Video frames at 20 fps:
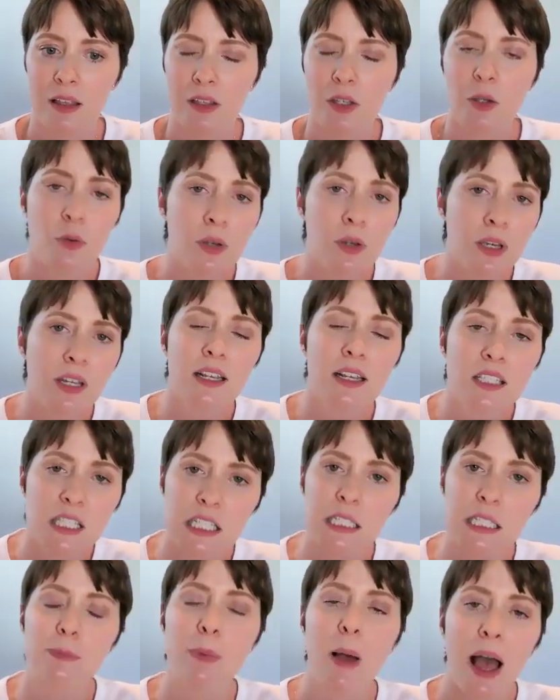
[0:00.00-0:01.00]
You could
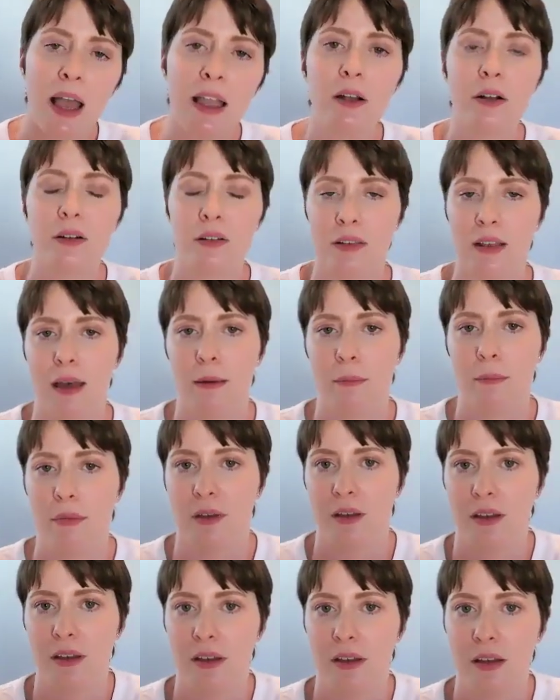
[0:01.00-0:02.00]
inspire them.
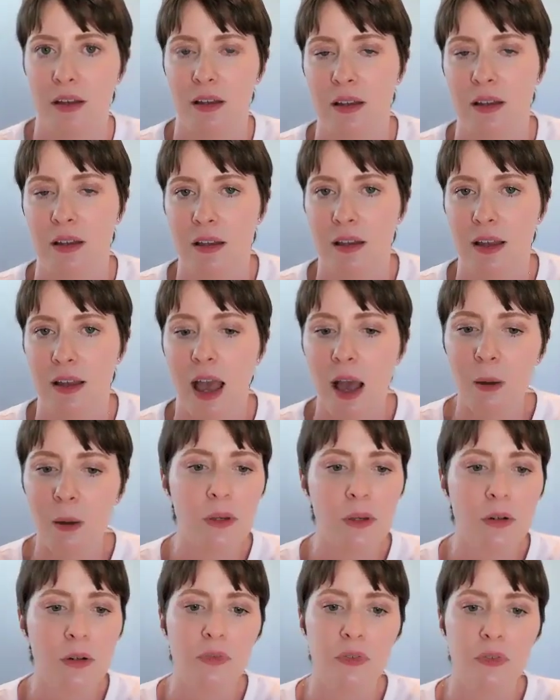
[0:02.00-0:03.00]
How
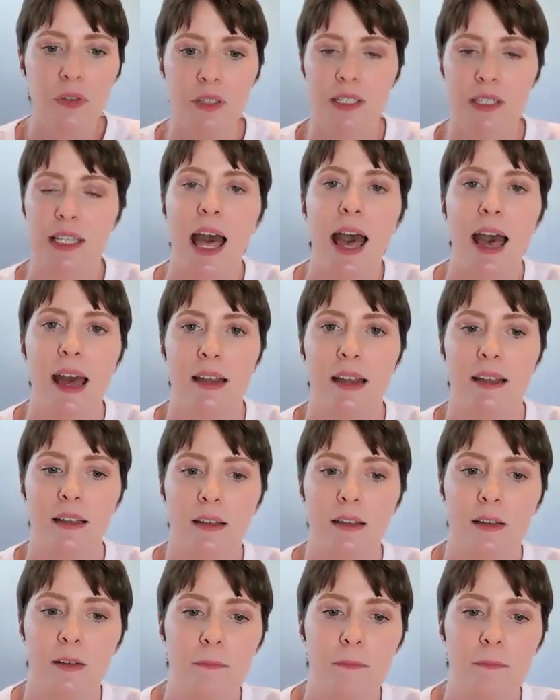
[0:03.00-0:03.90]
beautiful is that?